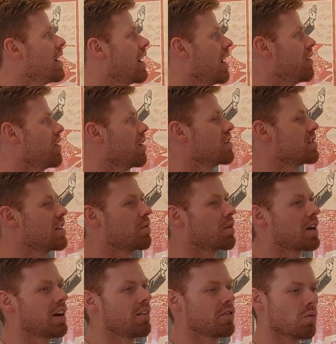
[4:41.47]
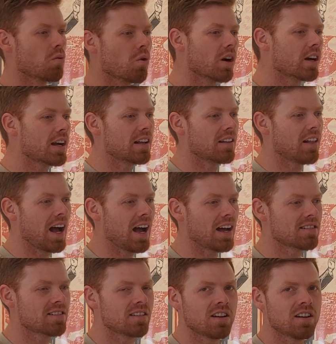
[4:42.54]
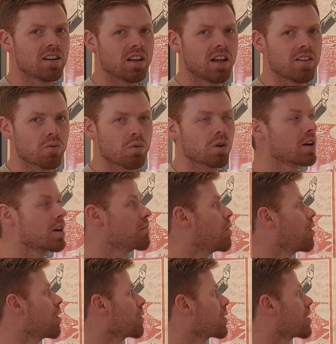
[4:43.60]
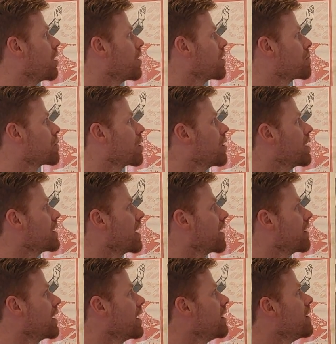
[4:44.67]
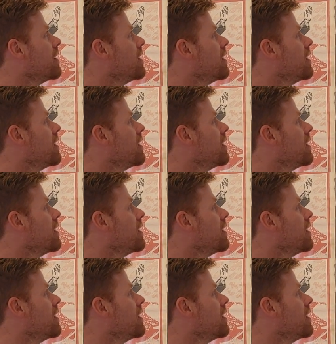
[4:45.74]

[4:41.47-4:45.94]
and those that were kind of the working class and the working poor were called the proletariat.